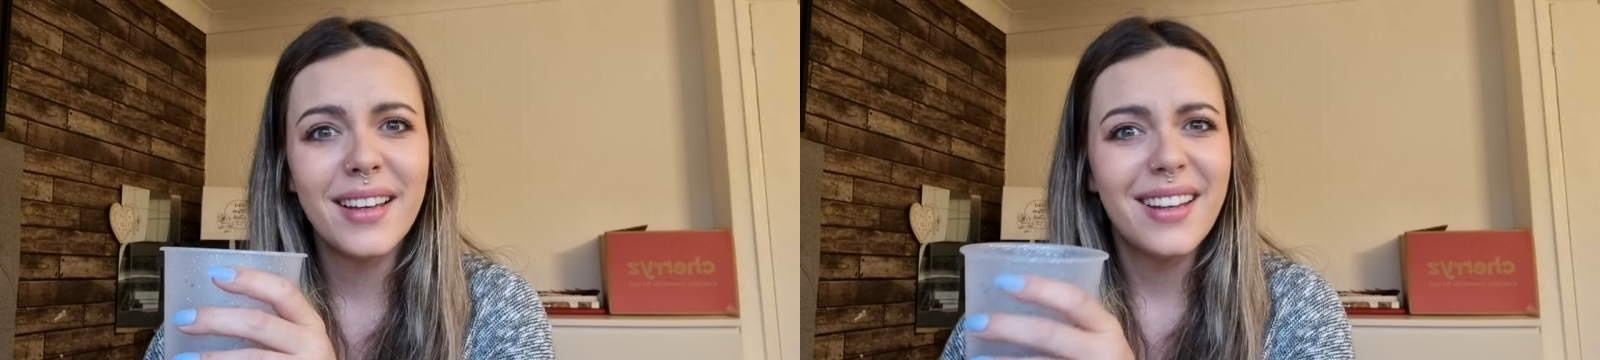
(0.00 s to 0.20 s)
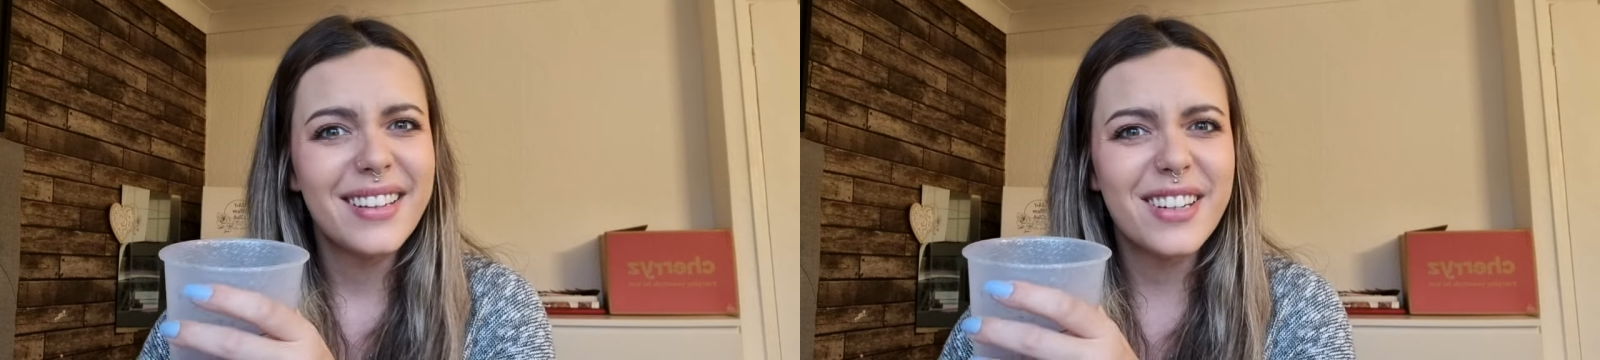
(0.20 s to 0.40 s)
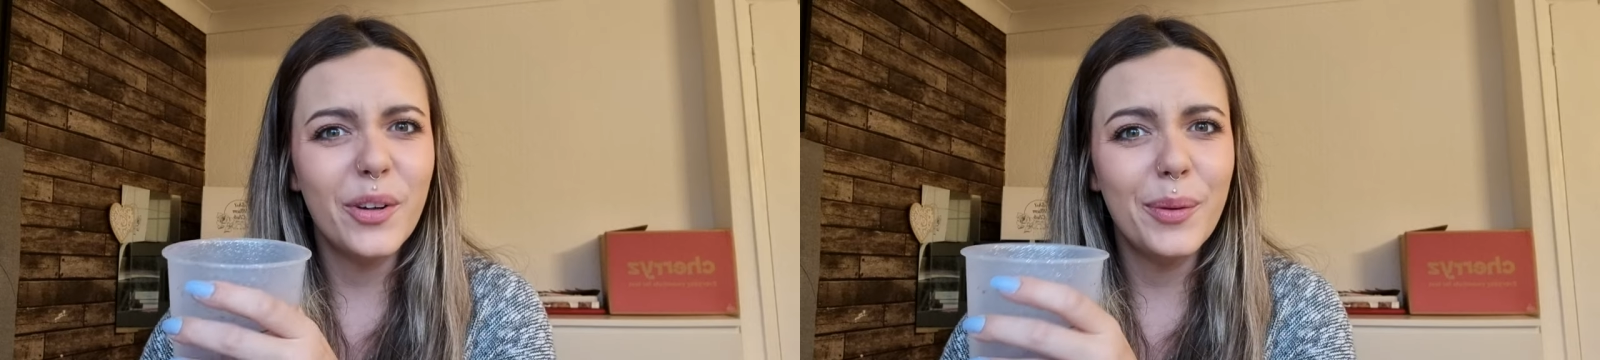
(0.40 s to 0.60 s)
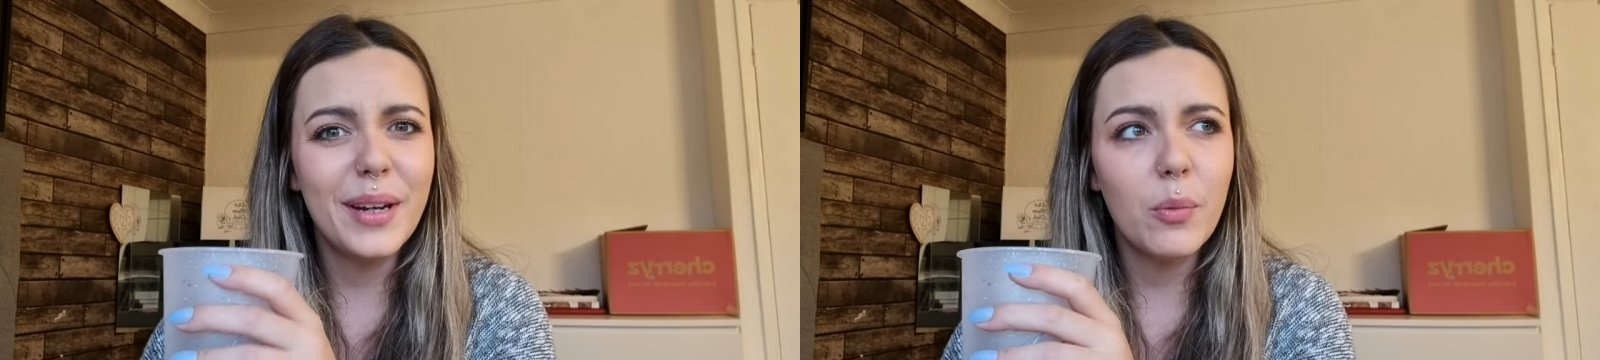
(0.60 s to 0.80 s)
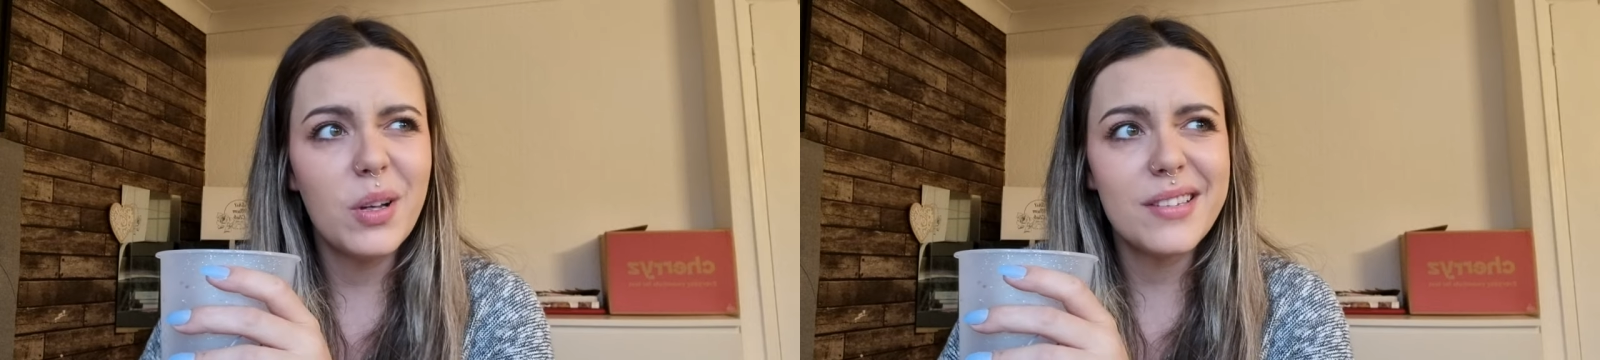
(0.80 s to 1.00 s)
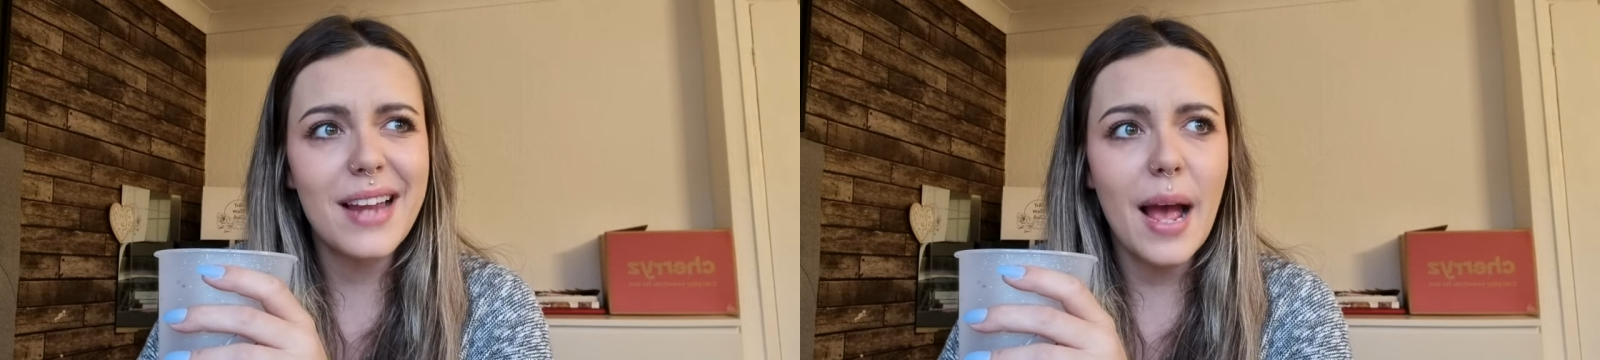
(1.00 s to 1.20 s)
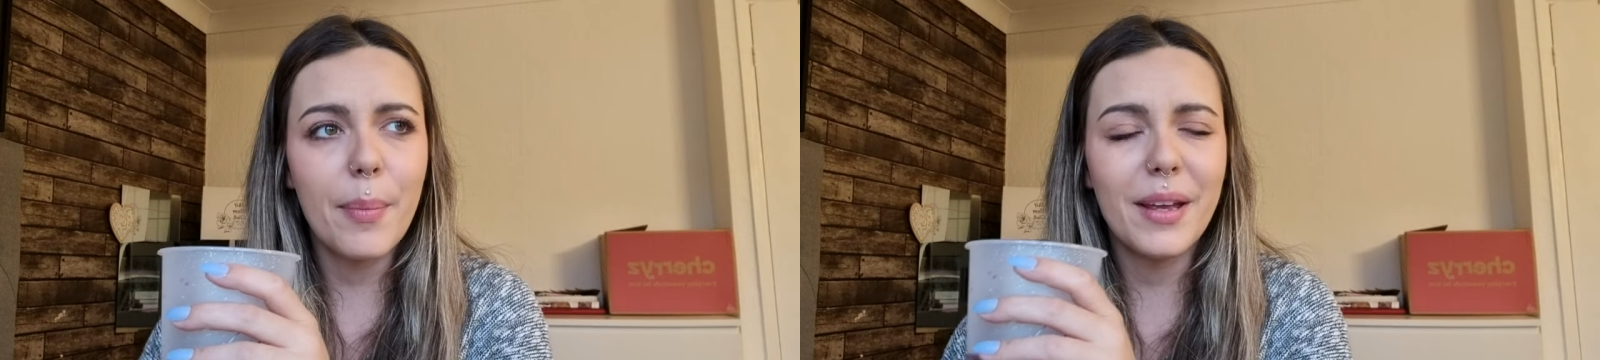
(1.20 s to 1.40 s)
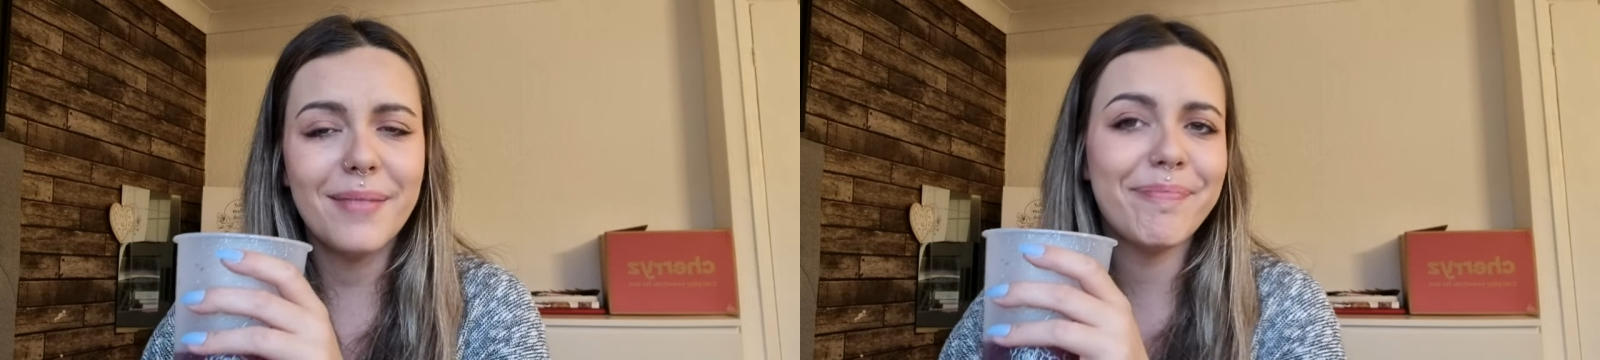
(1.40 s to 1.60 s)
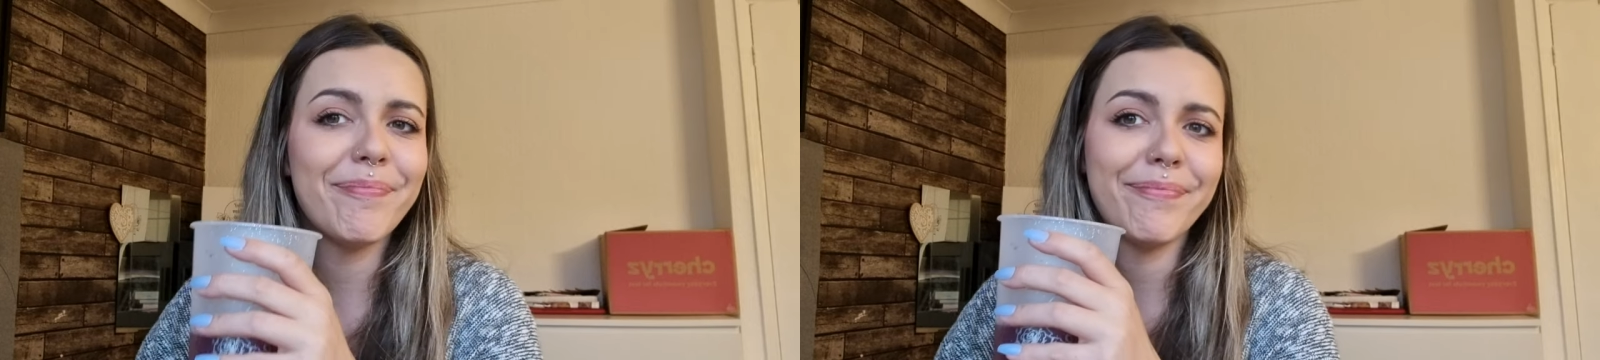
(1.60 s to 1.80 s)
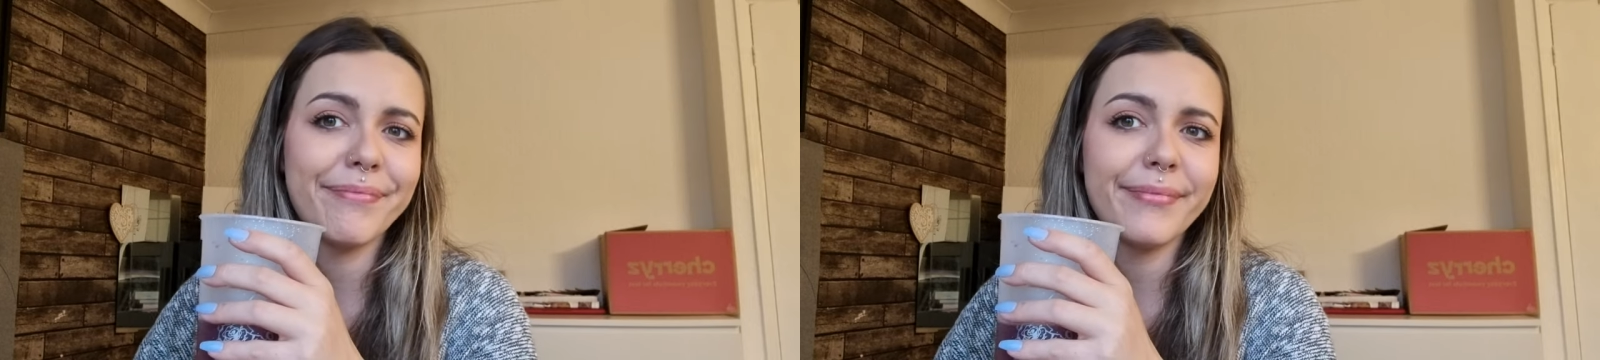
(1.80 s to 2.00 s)
Do you know what I mean? And one's napping.
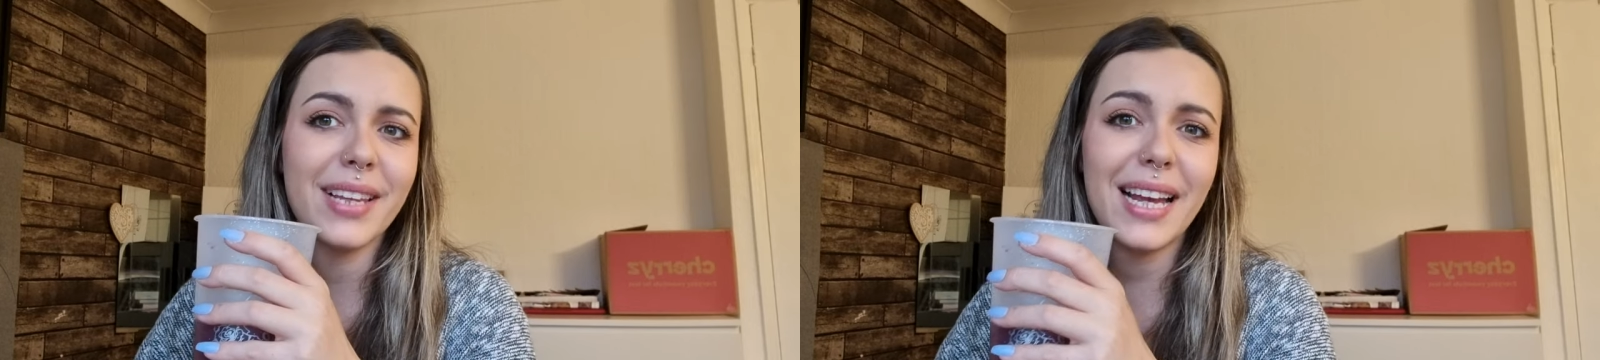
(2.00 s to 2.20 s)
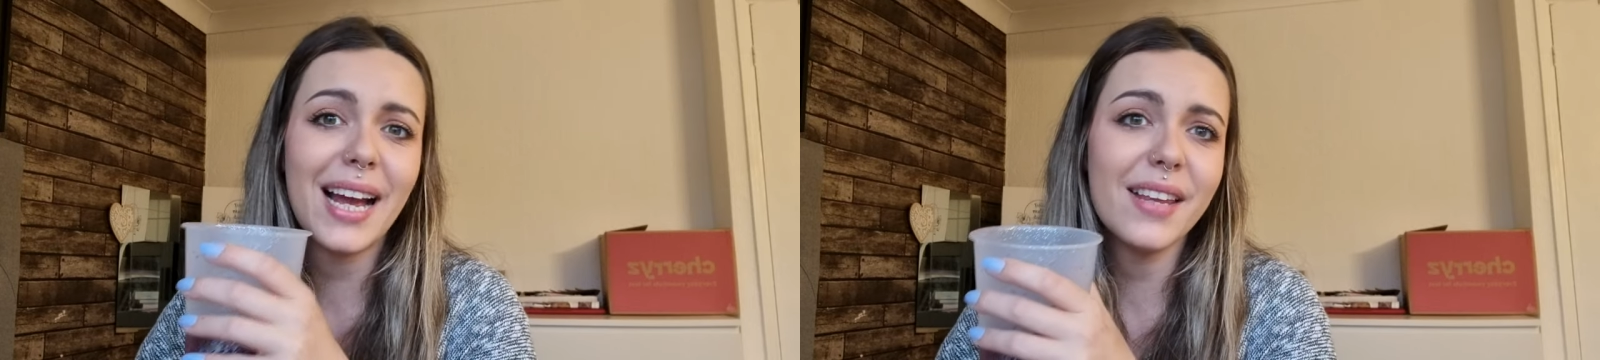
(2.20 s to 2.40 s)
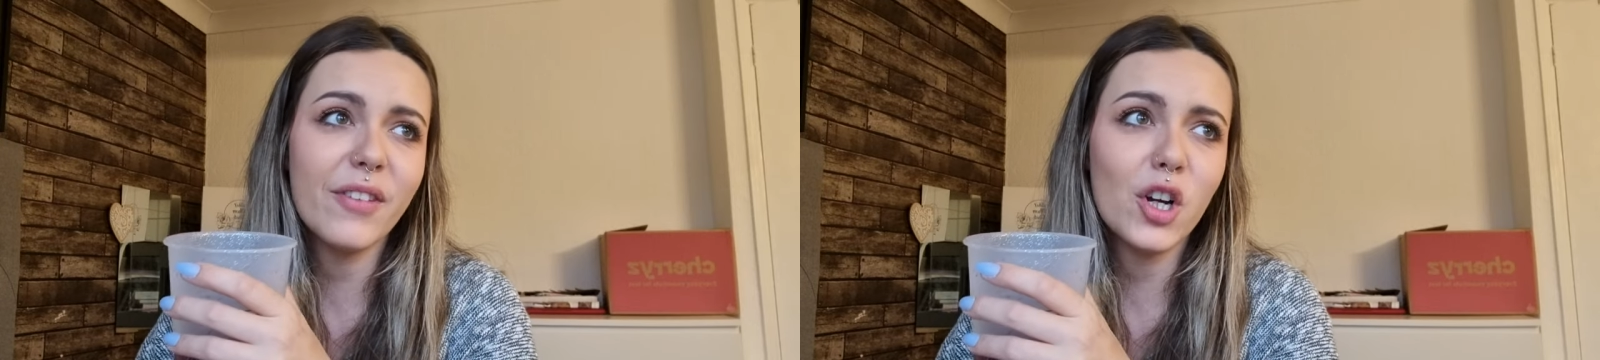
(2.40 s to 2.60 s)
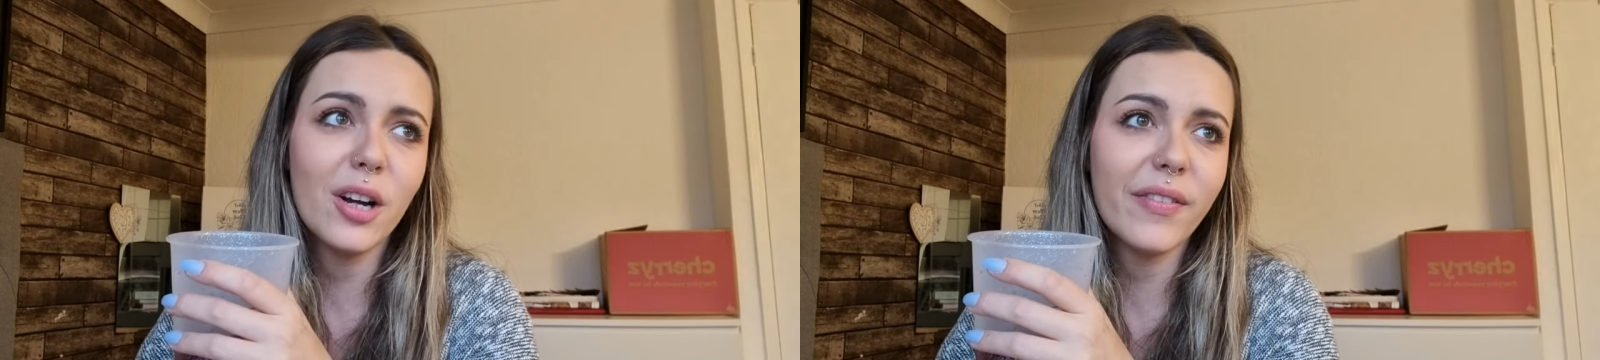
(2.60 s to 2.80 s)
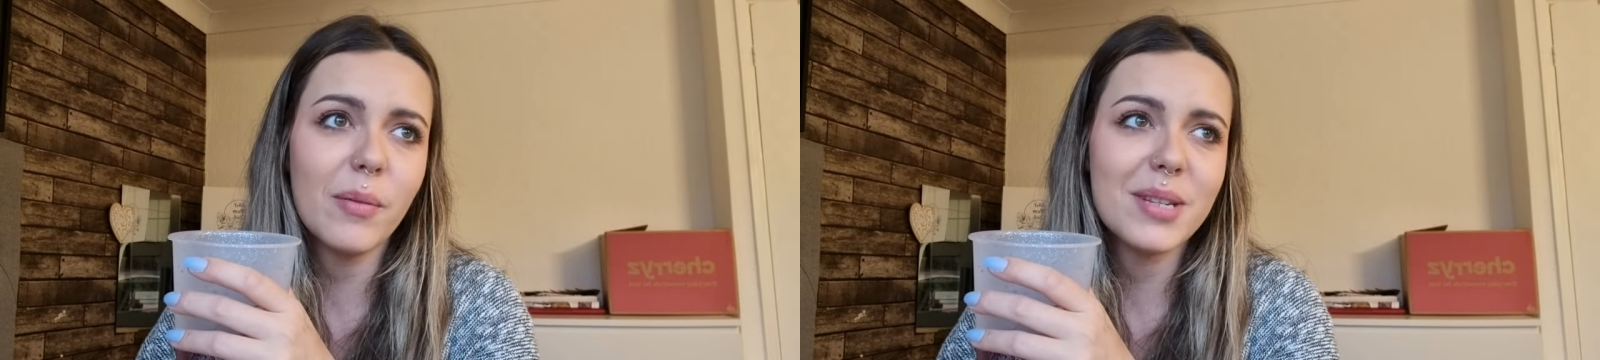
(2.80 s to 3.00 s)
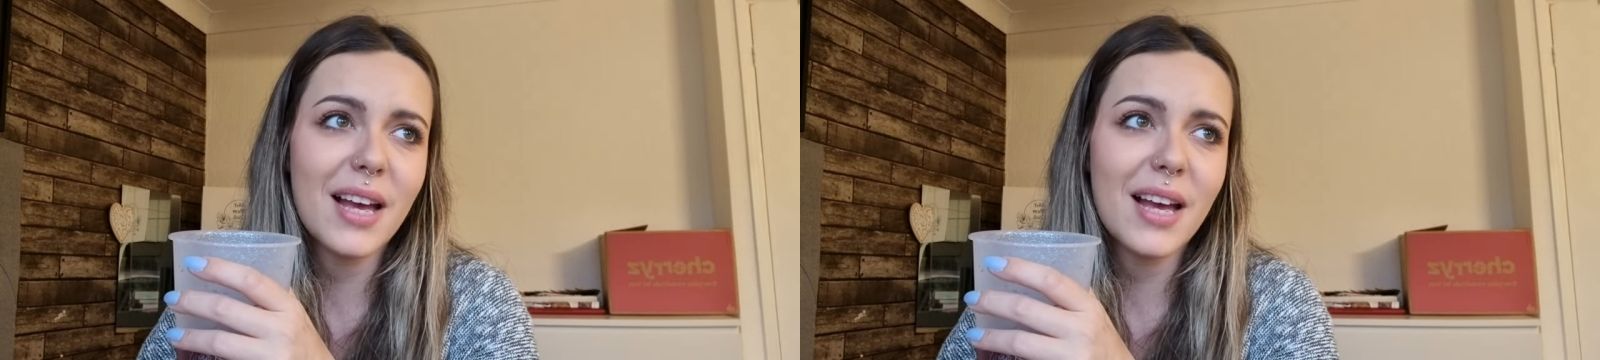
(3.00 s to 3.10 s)
They can't even cook for themselves.